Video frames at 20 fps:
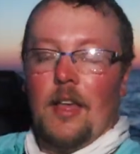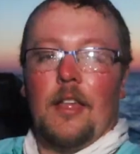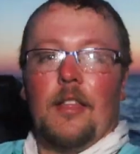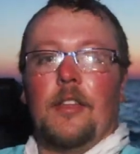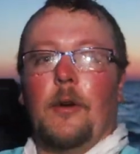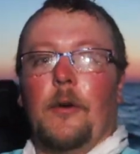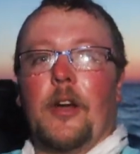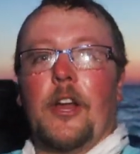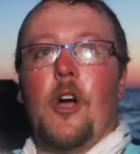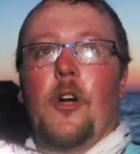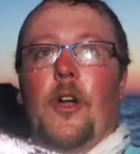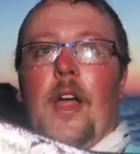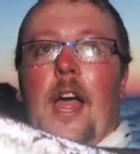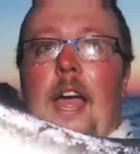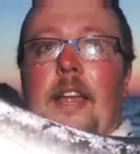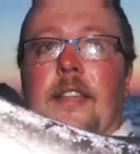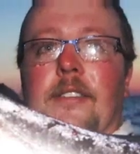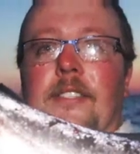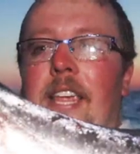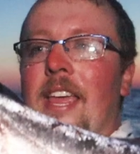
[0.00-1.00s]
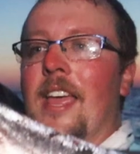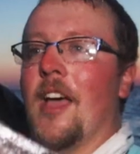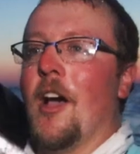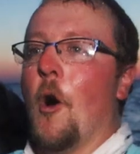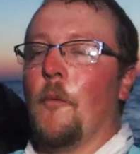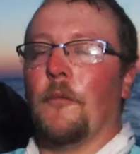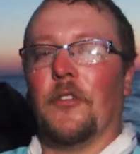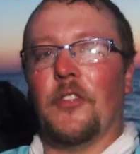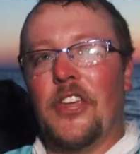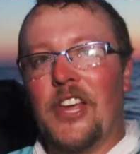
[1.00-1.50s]
there we go, guys.
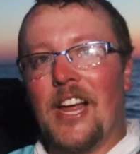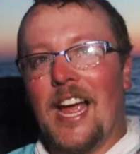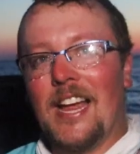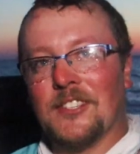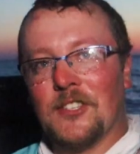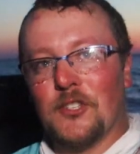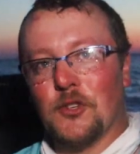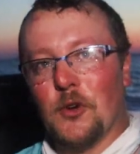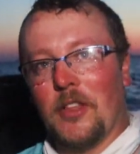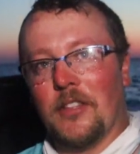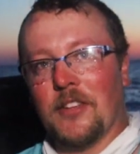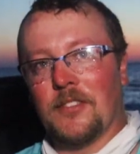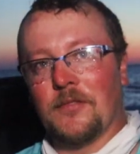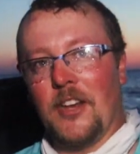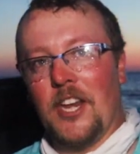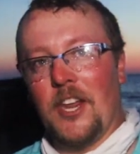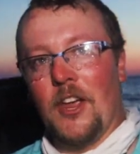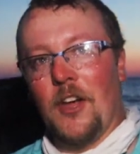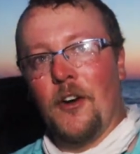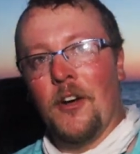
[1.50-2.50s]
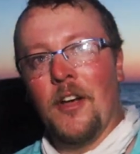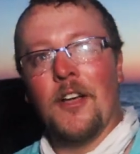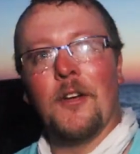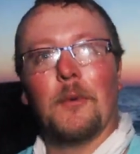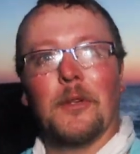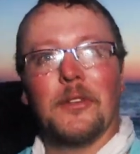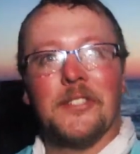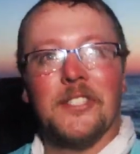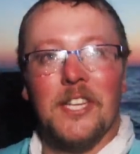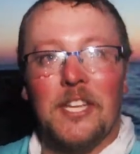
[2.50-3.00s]
Hopefully you guys enjoyed this video.
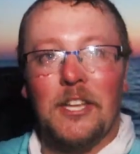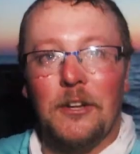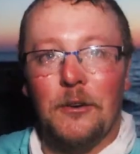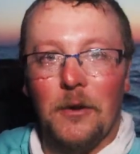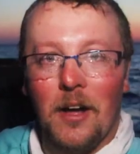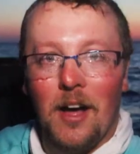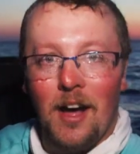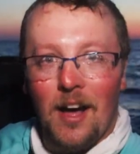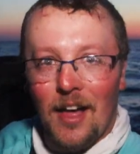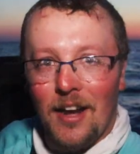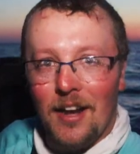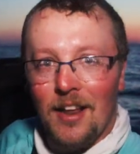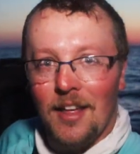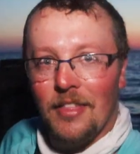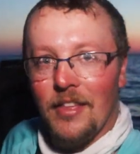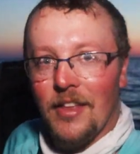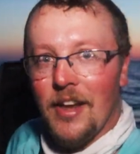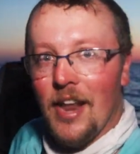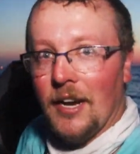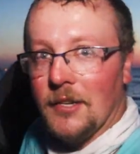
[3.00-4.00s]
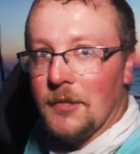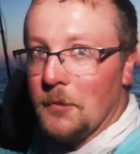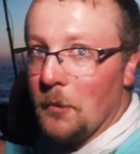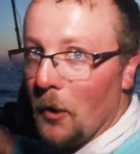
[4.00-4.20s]
We'll see you on the next